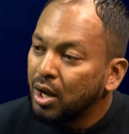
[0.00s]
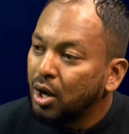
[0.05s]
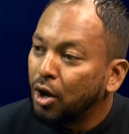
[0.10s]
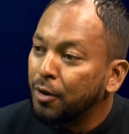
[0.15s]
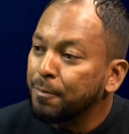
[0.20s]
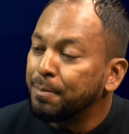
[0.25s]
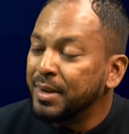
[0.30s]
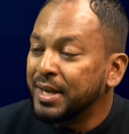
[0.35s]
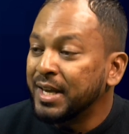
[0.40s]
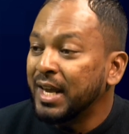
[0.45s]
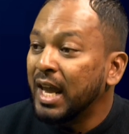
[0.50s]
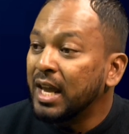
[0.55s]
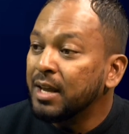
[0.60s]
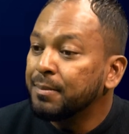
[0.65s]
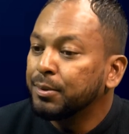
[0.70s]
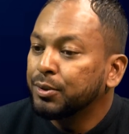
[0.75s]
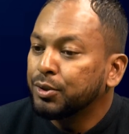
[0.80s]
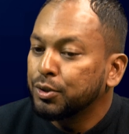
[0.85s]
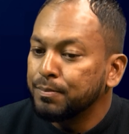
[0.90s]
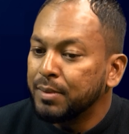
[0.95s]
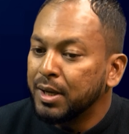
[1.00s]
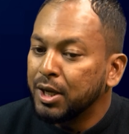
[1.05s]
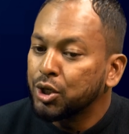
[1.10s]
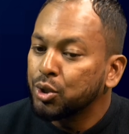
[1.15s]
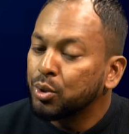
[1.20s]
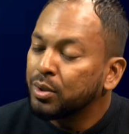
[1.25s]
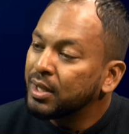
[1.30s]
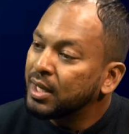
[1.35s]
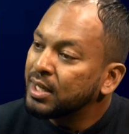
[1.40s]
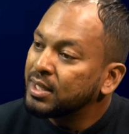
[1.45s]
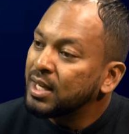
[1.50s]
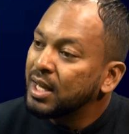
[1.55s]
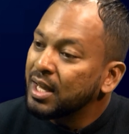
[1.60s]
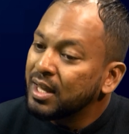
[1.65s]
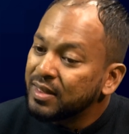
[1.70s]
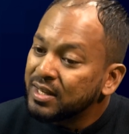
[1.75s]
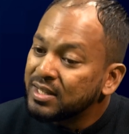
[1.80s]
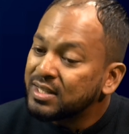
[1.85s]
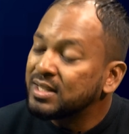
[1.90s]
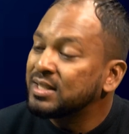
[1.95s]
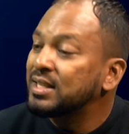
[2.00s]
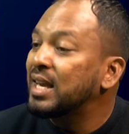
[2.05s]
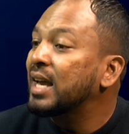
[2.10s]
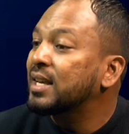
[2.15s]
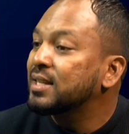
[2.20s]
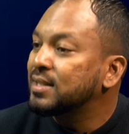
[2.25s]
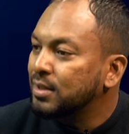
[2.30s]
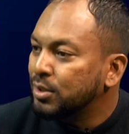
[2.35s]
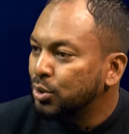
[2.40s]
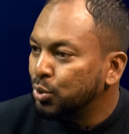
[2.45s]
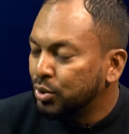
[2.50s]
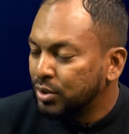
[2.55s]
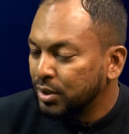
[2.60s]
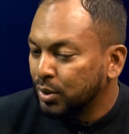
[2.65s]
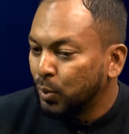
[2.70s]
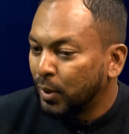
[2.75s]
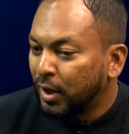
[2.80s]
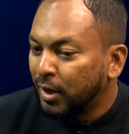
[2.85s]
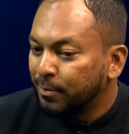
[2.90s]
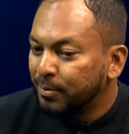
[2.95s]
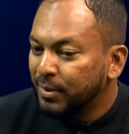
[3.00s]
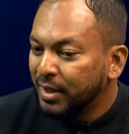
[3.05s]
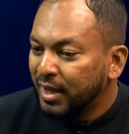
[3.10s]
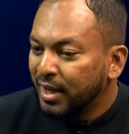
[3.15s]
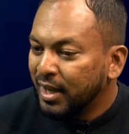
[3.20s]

on being able to make sure that this is executed well.